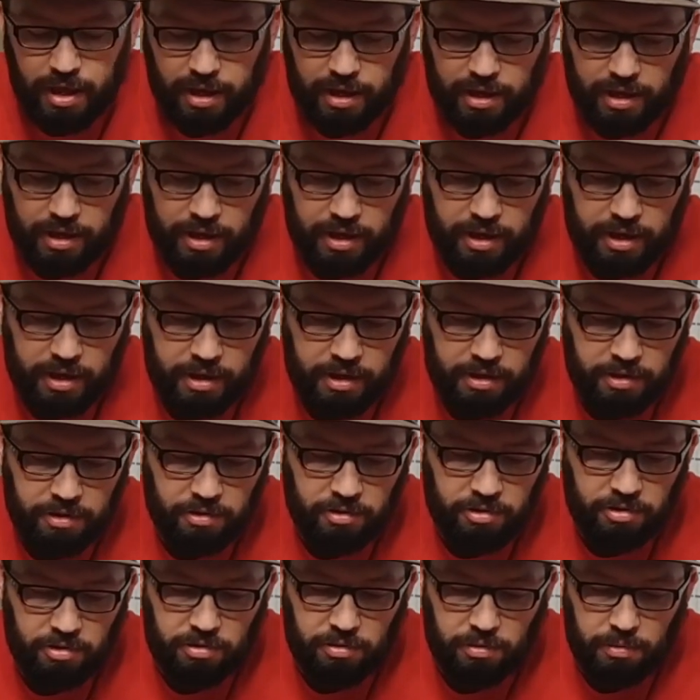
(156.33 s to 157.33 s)

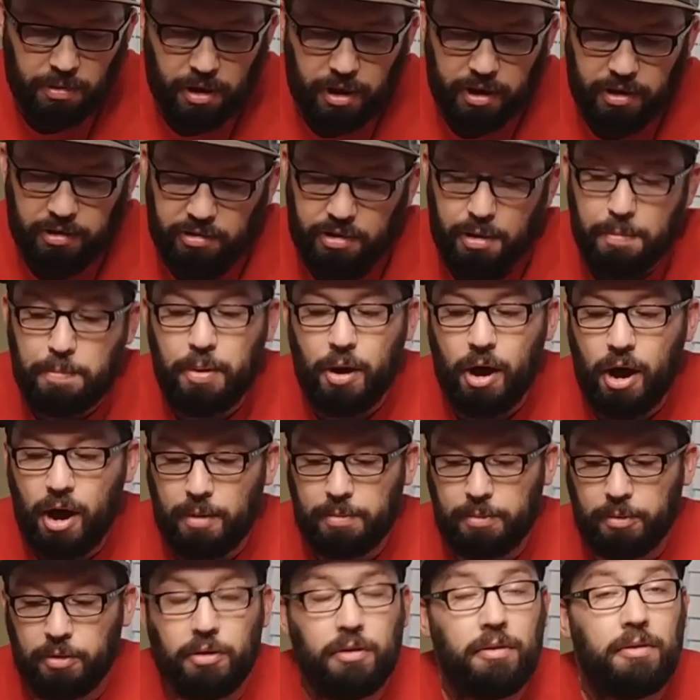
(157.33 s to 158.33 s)
It's a
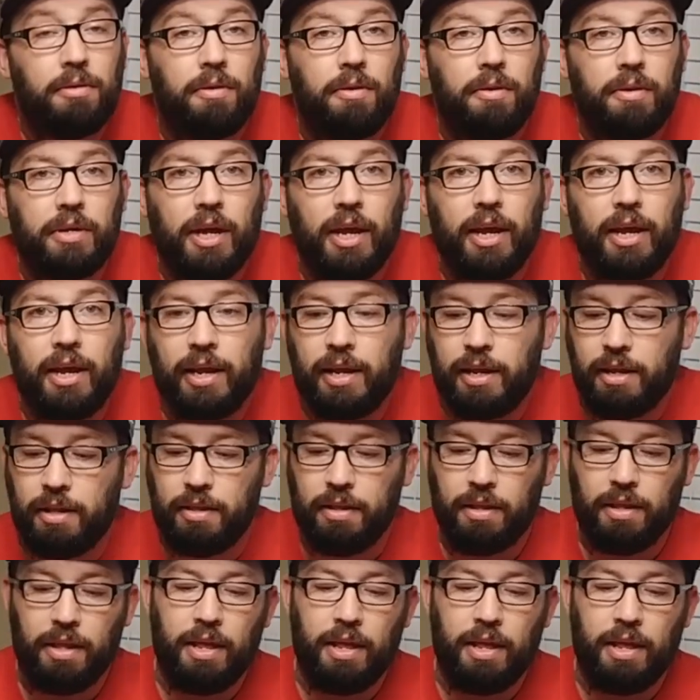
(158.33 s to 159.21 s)
popper, okay?